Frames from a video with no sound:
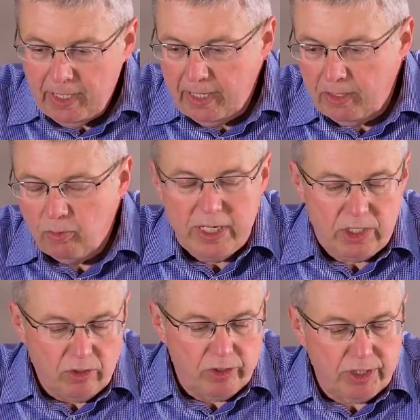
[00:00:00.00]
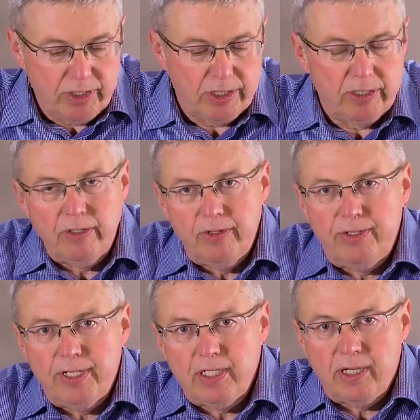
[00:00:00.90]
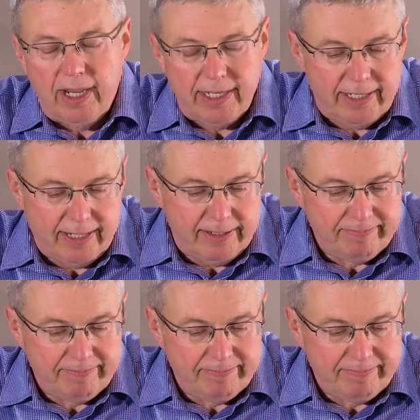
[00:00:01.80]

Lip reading: And the resources include things like